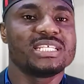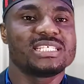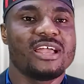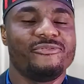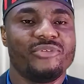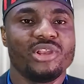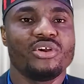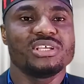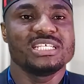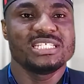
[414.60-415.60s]
inside
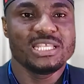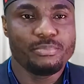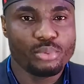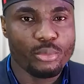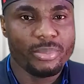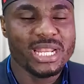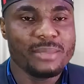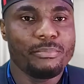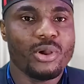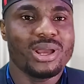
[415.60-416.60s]
failure is the propelling
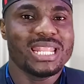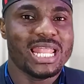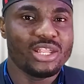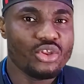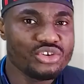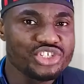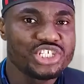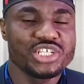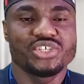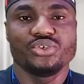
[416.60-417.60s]
power that
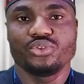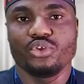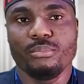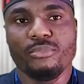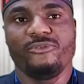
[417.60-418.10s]
launches you to move